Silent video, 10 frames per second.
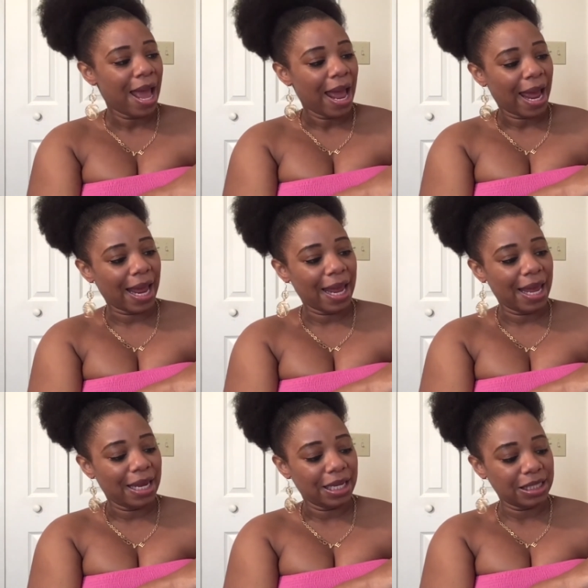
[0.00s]

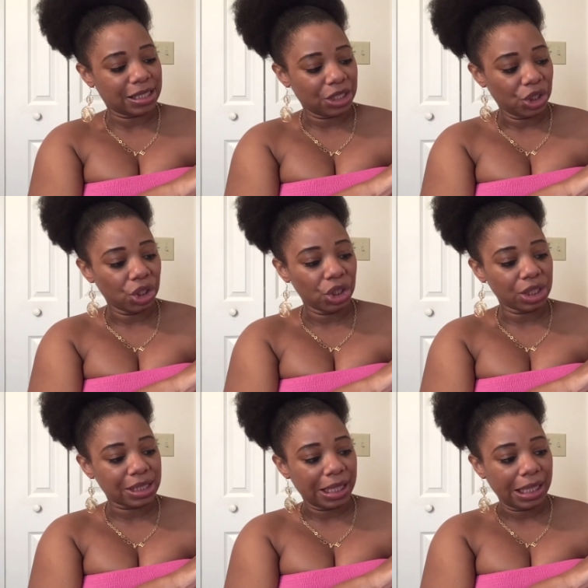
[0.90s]
and it still
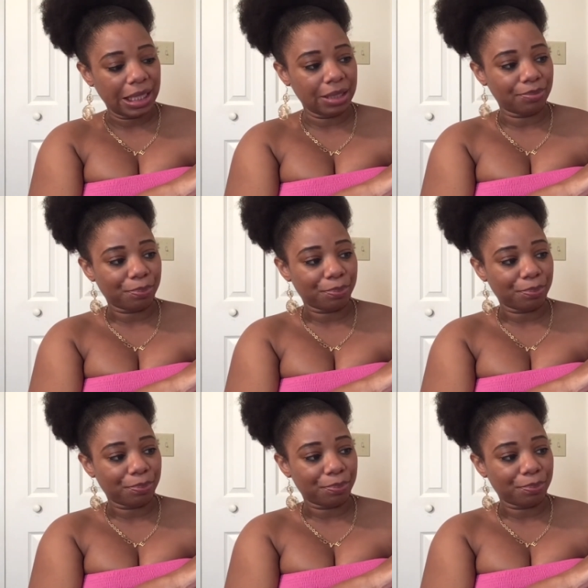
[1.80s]
looks in